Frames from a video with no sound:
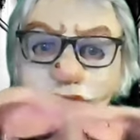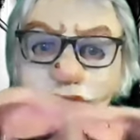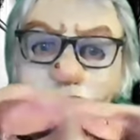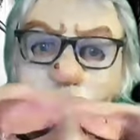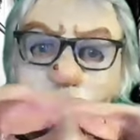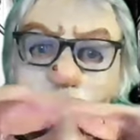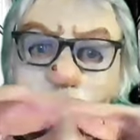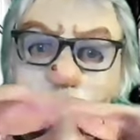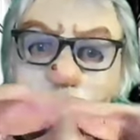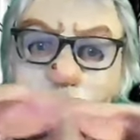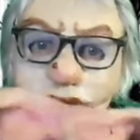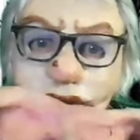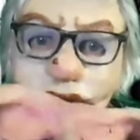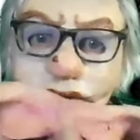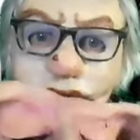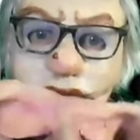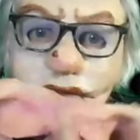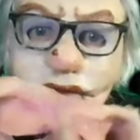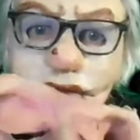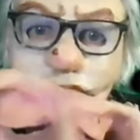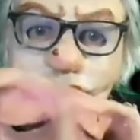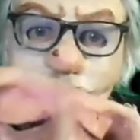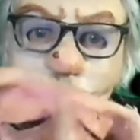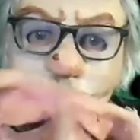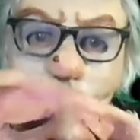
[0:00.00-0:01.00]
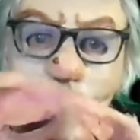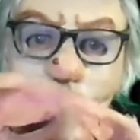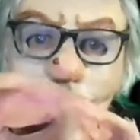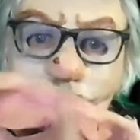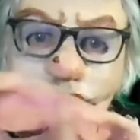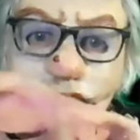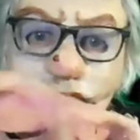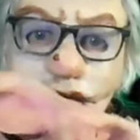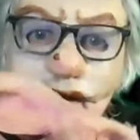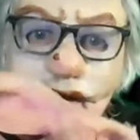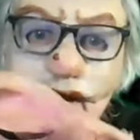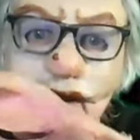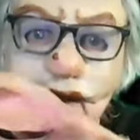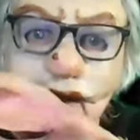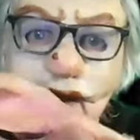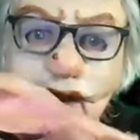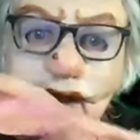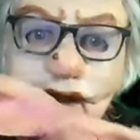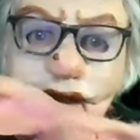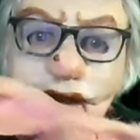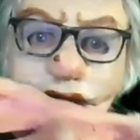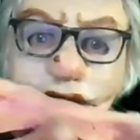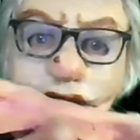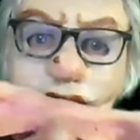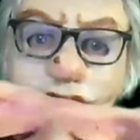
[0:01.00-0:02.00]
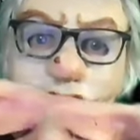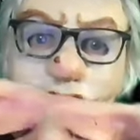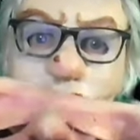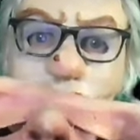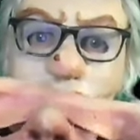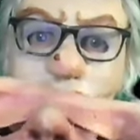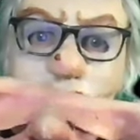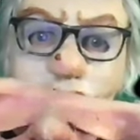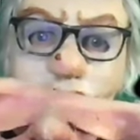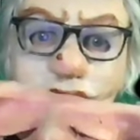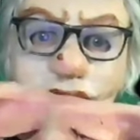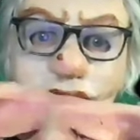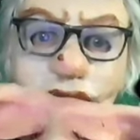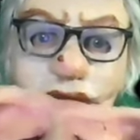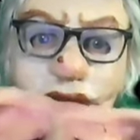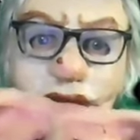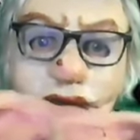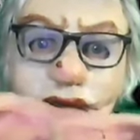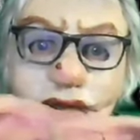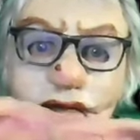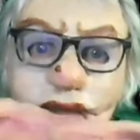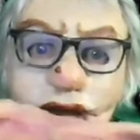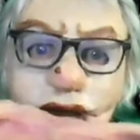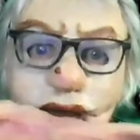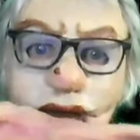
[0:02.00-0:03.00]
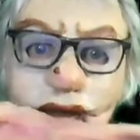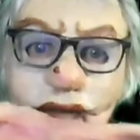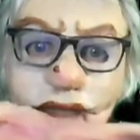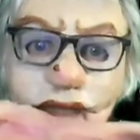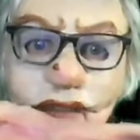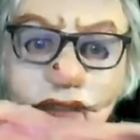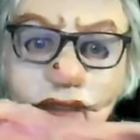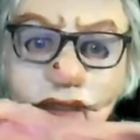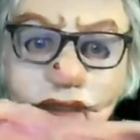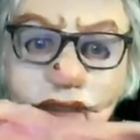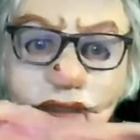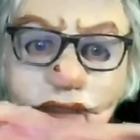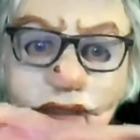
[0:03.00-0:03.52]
or a sculpture. In this case, it was a clay mask.